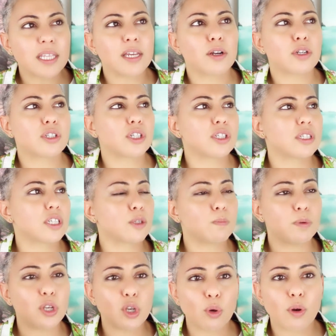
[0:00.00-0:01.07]
the air, it's just this
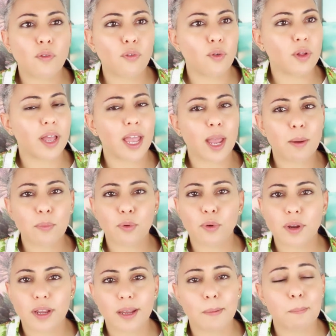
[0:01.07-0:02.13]
beautiful
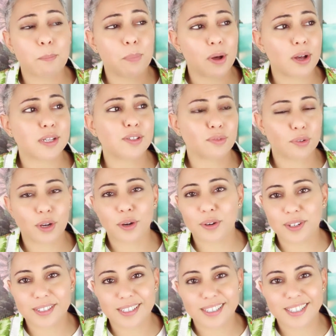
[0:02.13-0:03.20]
ambery boss
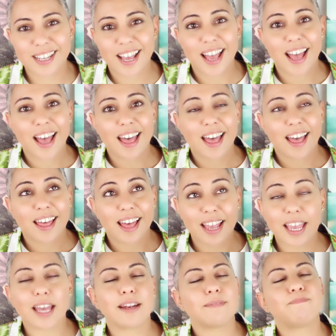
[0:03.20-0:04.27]
fragrance
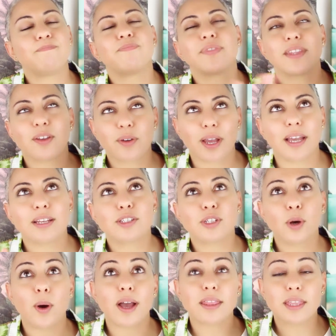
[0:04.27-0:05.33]
again, okay,
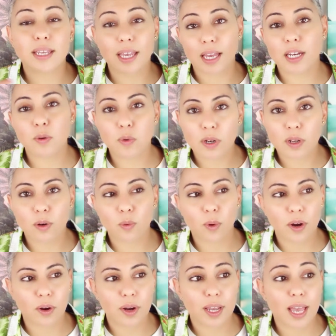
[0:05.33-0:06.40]
so I think anyone can
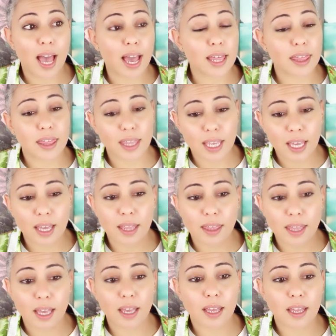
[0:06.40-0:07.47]
wear it. I think
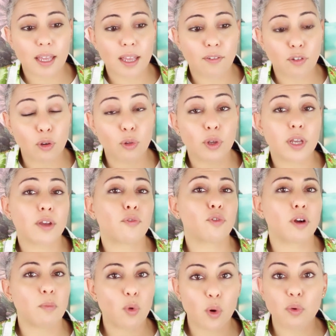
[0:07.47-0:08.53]
that if you're looking for
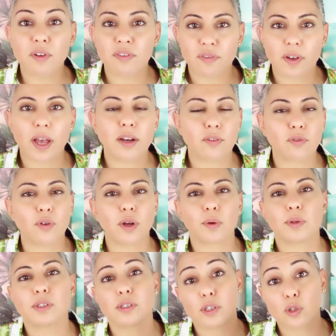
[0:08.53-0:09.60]
a more refined
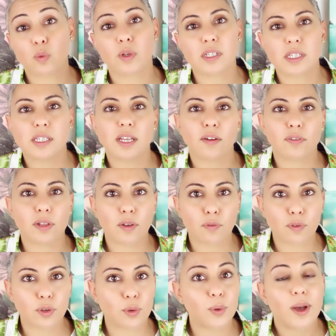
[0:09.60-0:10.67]
fragrance, this one's definitely
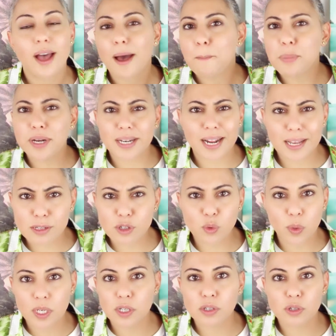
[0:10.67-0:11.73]
for you. But it has
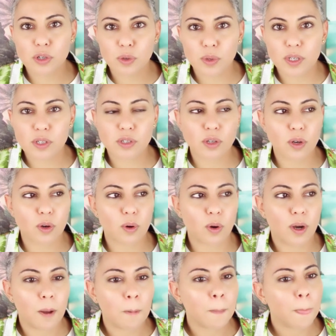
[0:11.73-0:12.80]
sweetness to it, so